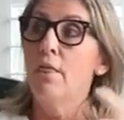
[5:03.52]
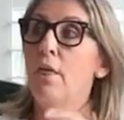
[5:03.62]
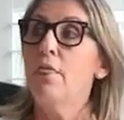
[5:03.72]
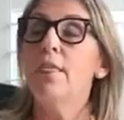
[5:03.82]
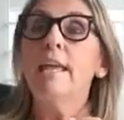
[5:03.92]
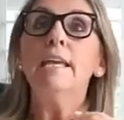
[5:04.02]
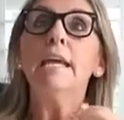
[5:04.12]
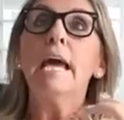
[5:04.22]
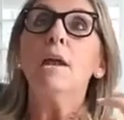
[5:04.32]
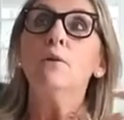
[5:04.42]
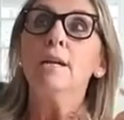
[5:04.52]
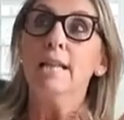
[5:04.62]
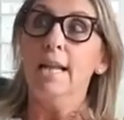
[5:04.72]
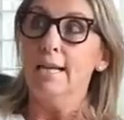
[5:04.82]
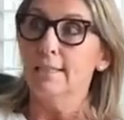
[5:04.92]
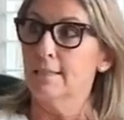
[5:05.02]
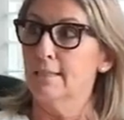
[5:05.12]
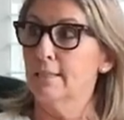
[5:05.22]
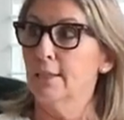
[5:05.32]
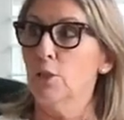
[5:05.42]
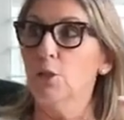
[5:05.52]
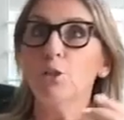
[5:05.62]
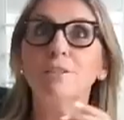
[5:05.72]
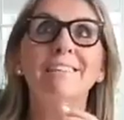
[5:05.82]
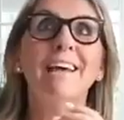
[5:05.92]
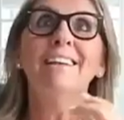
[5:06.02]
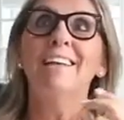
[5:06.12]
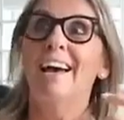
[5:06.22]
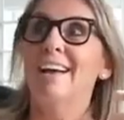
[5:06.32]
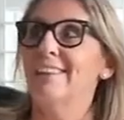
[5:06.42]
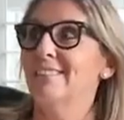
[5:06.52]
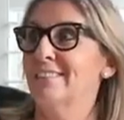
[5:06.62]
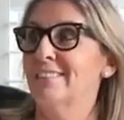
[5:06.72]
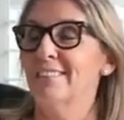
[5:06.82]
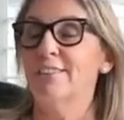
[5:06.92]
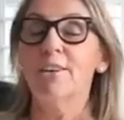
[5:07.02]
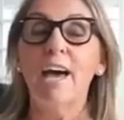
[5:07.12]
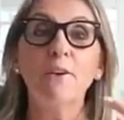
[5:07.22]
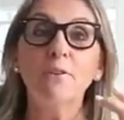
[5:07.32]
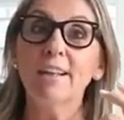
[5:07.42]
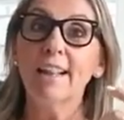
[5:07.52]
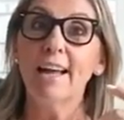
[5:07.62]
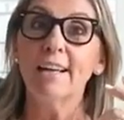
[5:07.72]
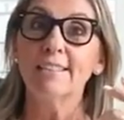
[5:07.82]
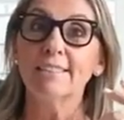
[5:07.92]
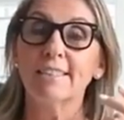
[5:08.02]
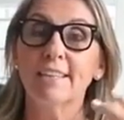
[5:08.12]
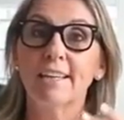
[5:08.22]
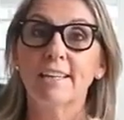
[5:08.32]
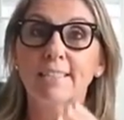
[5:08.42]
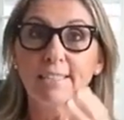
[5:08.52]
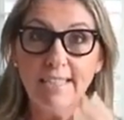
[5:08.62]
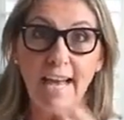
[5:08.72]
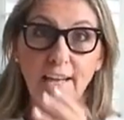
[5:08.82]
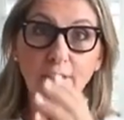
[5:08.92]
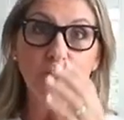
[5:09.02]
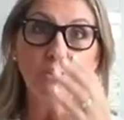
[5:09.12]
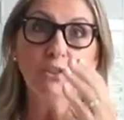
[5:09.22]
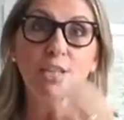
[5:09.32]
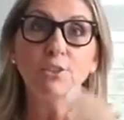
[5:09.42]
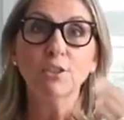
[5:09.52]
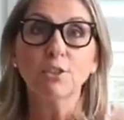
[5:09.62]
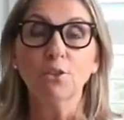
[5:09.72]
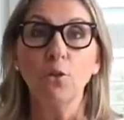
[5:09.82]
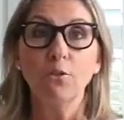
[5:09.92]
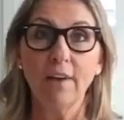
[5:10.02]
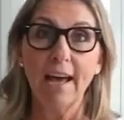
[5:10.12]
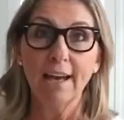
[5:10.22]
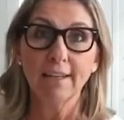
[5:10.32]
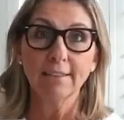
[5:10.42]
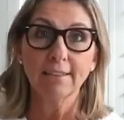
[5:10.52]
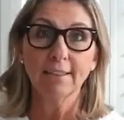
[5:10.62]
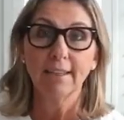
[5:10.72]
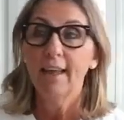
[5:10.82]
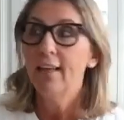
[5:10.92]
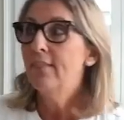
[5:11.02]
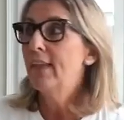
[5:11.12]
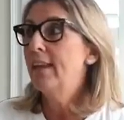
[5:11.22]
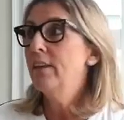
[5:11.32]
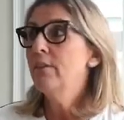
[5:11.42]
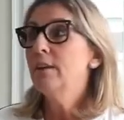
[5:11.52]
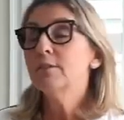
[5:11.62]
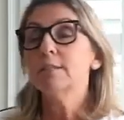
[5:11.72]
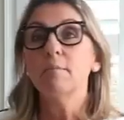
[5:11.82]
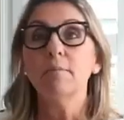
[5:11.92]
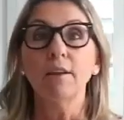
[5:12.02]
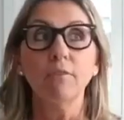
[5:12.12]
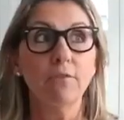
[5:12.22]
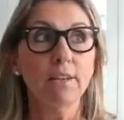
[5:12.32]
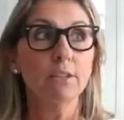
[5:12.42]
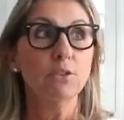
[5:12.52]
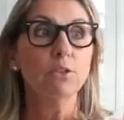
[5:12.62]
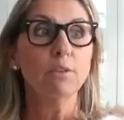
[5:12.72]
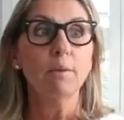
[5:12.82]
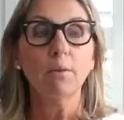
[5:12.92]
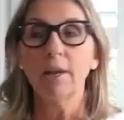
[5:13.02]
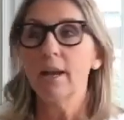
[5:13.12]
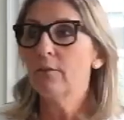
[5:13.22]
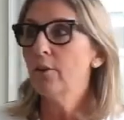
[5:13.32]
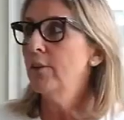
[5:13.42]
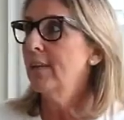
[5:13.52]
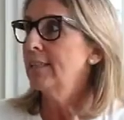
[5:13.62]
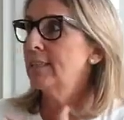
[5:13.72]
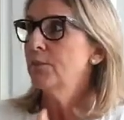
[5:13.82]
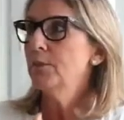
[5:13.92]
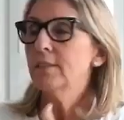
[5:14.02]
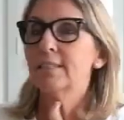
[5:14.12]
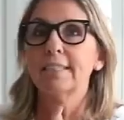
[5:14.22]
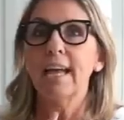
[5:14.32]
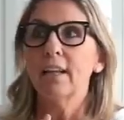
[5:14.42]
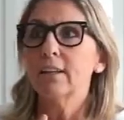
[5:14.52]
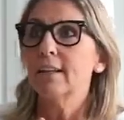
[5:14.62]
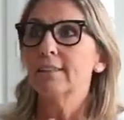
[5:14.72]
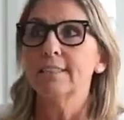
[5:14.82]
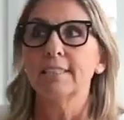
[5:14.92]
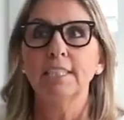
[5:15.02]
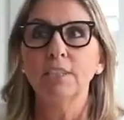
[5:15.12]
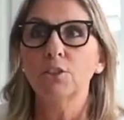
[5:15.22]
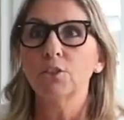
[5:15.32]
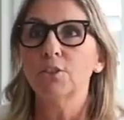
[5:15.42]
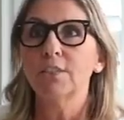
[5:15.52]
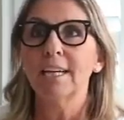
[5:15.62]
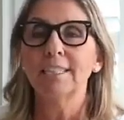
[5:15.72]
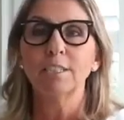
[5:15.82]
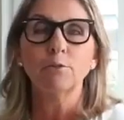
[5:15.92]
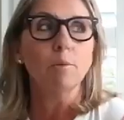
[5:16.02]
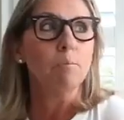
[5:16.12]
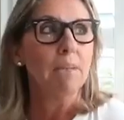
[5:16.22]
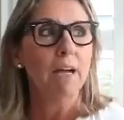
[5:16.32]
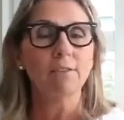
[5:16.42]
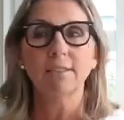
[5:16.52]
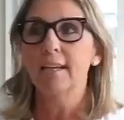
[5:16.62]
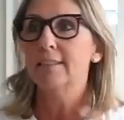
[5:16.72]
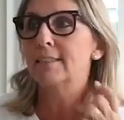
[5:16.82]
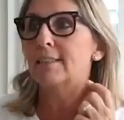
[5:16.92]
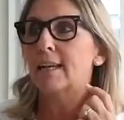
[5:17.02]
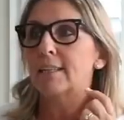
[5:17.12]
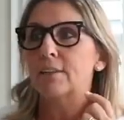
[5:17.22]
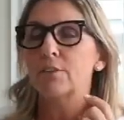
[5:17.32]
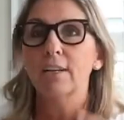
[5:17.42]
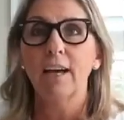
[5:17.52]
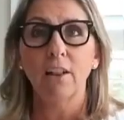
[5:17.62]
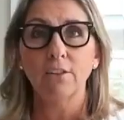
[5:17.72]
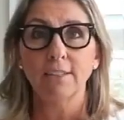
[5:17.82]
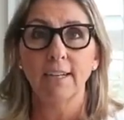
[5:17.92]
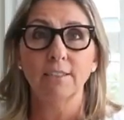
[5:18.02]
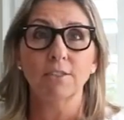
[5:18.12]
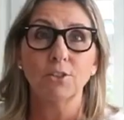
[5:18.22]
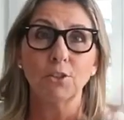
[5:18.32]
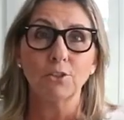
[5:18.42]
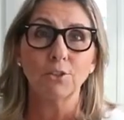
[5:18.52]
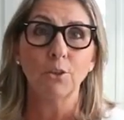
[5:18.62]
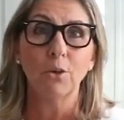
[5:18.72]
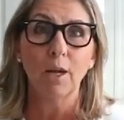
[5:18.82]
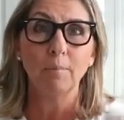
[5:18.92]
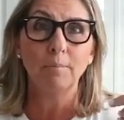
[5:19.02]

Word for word: The thing you got to realize, girls and guys, you got to realize styles are changing so fast that even if something fits or something whatever, you got different style cuts of t-shirts, you got different blouse sizes, different collar sizes, skirts are going